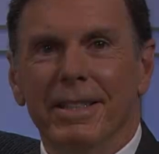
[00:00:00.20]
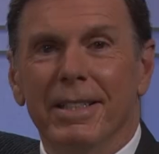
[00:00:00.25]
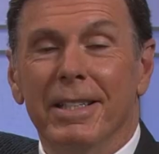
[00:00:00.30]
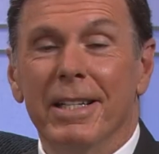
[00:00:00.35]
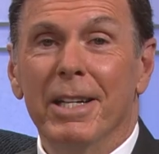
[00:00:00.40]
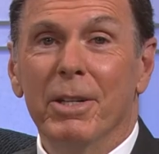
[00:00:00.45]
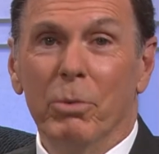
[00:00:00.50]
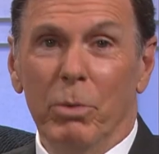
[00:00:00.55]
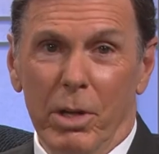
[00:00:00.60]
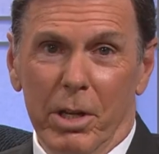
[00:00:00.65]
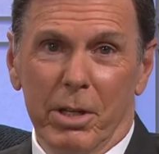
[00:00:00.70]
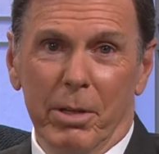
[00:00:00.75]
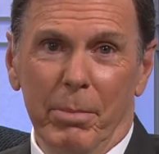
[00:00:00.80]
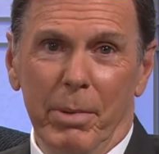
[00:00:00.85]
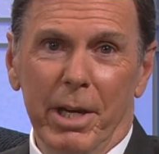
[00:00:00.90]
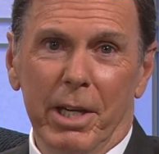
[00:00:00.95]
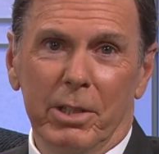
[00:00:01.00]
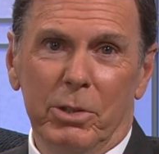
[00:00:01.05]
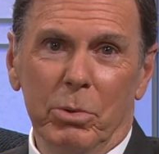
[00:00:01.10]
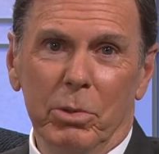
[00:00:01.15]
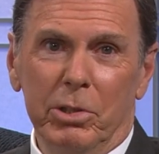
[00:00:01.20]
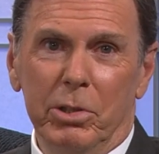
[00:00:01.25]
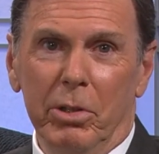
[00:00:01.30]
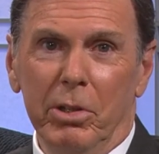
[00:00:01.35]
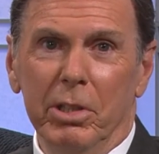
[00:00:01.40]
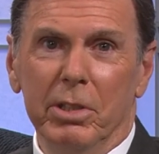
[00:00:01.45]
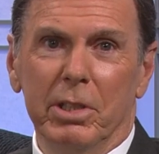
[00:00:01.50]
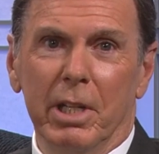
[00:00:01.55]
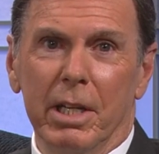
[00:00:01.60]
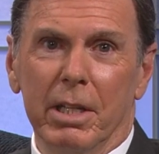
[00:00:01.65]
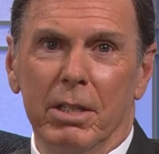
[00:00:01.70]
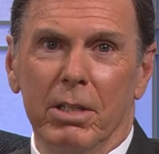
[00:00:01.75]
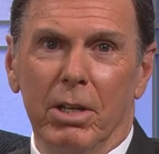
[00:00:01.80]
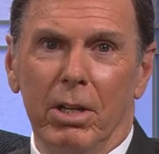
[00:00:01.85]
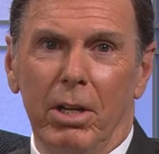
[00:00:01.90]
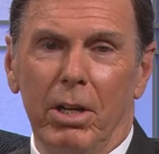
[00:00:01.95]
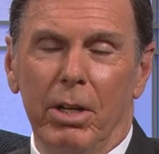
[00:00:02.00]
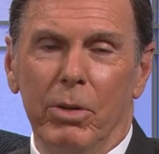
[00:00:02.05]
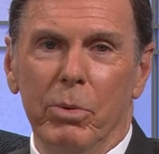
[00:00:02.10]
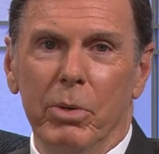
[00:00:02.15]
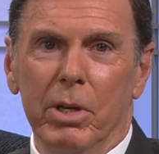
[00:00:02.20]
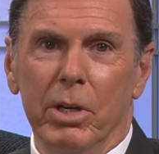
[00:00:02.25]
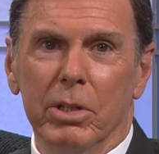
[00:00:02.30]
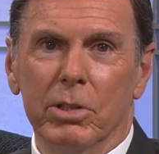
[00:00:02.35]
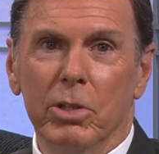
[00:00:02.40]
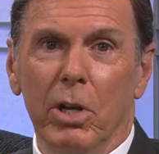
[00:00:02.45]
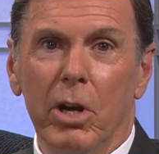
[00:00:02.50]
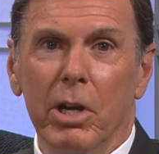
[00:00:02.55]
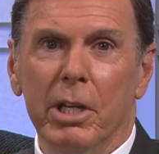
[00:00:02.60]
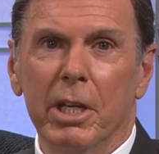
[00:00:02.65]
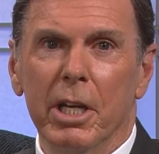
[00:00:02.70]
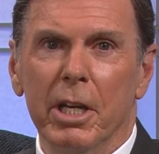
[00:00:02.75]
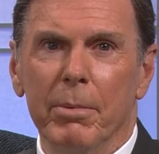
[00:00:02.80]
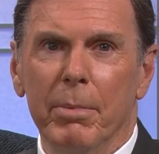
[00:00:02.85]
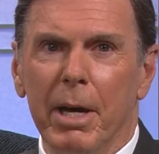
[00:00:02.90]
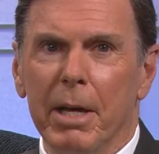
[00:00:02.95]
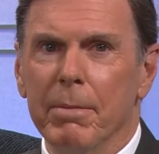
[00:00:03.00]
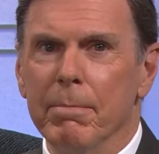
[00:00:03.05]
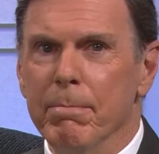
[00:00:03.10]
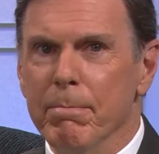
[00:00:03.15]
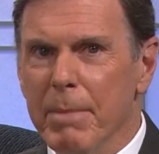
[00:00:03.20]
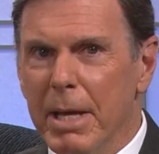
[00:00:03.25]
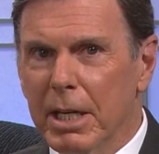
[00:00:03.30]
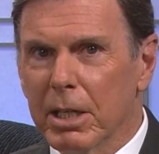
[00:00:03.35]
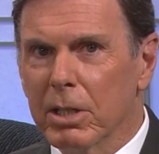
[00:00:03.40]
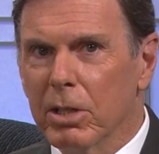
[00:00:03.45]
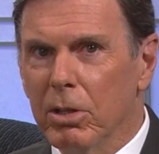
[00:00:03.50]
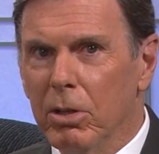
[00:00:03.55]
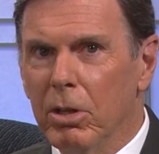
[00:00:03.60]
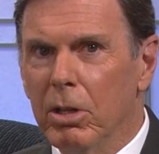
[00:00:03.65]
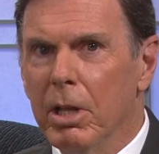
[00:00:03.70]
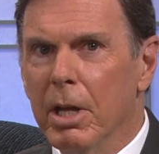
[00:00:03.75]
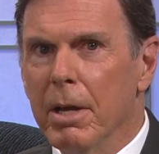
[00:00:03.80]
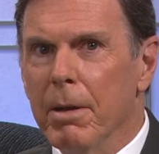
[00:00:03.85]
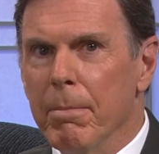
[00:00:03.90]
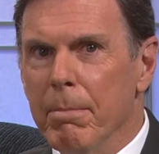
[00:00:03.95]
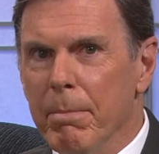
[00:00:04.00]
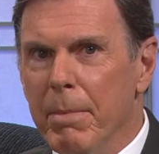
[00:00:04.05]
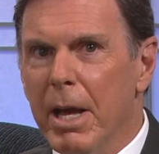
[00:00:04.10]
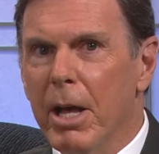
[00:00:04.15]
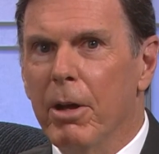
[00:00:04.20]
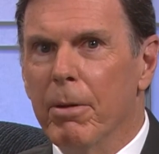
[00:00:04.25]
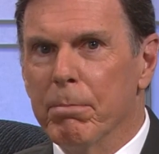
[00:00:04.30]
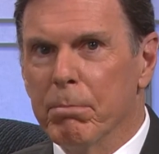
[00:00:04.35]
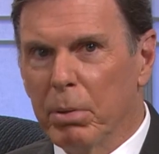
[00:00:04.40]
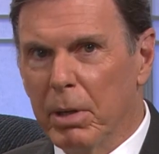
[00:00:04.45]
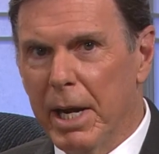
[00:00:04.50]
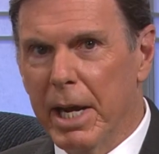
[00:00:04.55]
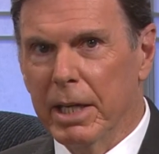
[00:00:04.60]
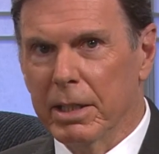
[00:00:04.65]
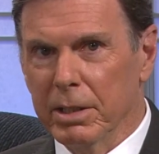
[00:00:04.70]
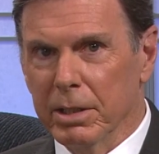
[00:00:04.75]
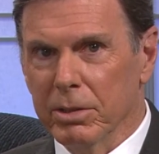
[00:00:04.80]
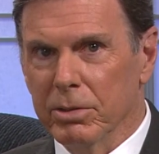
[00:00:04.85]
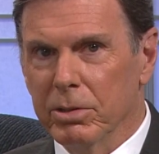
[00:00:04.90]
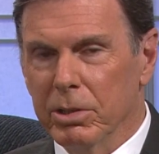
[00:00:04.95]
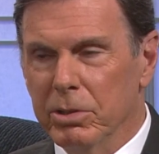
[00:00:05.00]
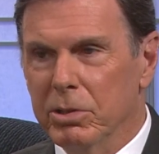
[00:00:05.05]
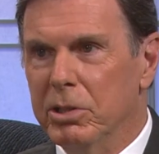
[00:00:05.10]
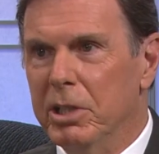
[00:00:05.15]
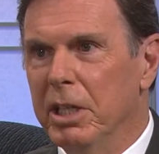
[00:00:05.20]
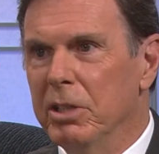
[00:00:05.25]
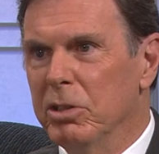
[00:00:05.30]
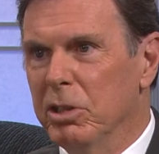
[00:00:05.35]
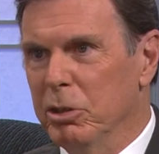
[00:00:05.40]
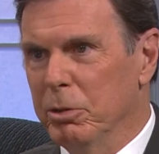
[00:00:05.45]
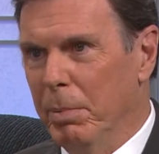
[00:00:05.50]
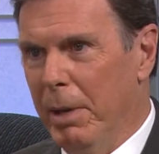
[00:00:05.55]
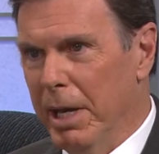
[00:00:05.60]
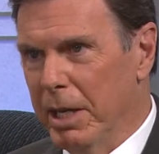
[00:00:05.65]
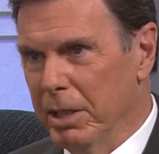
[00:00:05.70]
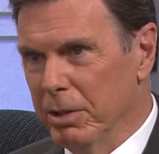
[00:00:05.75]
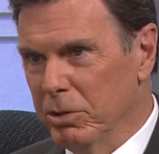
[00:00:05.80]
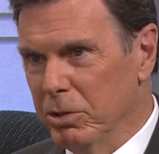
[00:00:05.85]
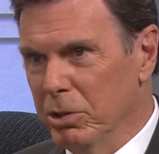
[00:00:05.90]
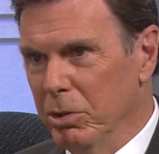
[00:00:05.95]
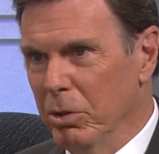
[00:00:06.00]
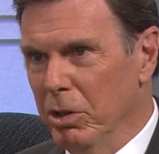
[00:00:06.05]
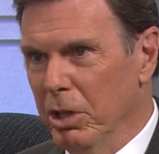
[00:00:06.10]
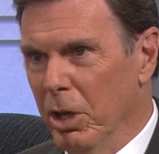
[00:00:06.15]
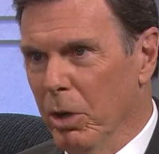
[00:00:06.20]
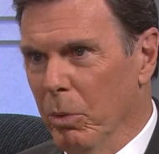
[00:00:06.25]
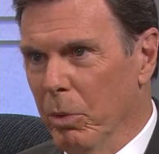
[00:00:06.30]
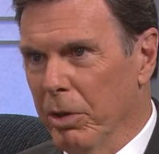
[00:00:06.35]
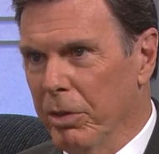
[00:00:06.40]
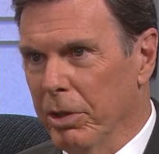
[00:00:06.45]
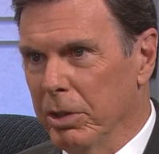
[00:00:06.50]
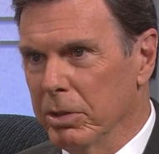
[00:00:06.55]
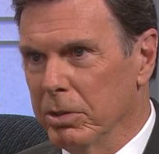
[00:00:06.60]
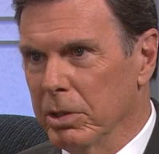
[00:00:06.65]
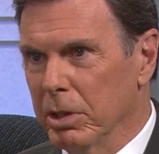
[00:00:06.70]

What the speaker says: And welcome back to Attorneys on Call. We are talking about medical malpractice. Stacy's back in studio with us,